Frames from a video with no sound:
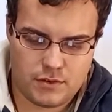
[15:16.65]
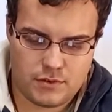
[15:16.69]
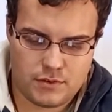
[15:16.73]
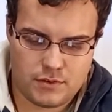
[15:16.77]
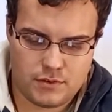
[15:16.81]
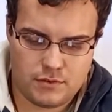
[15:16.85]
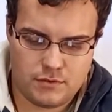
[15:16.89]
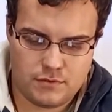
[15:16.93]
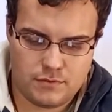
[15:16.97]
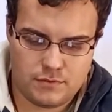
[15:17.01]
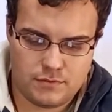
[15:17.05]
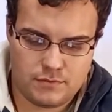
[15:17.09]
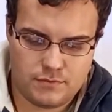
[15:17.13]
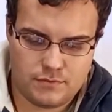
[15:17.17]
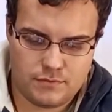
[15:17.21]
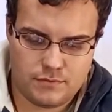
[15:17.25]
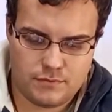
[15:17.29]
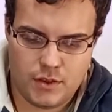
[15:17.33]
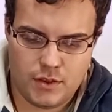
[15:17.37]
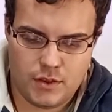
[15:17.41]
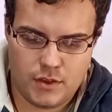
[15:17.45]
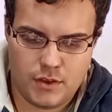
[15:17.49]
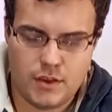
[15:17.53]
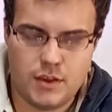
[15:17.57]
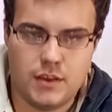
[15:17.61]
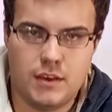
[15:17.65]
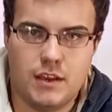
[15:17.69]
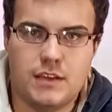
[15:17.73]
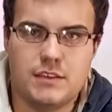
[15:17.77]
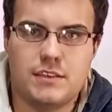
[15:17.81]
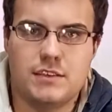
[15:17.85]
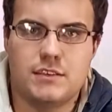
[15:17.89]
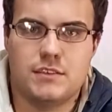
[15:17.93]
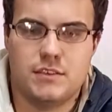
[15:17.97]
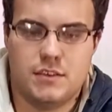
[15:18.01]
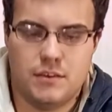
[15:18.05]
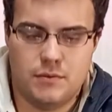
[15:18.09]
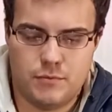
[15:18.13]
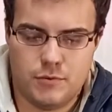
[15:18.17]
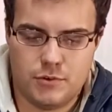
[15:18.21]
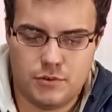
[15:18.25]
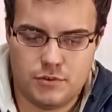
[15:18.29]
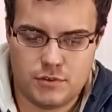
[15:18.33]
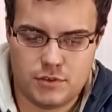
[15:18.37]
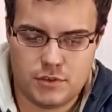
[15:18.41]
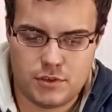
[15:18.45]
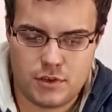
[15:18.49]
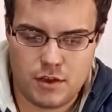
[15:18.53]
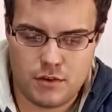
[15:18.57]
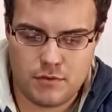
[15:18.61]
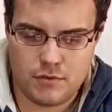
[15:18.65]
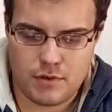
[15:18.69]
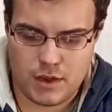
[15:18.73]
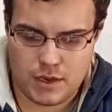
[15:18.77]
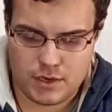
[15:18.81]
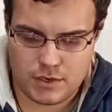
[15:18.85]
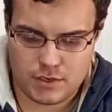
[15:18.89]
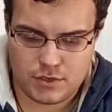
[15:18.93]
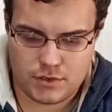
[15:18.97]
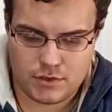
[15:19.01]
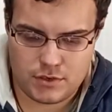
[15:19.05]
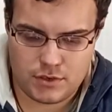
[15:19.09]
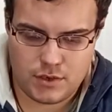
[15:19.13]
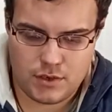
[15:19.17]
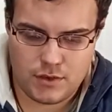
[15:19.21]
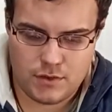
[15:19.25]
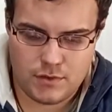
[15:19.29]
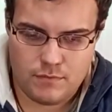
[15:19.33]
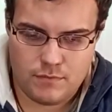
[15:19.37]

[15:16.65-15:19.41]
So it doesn't seem too slow actually,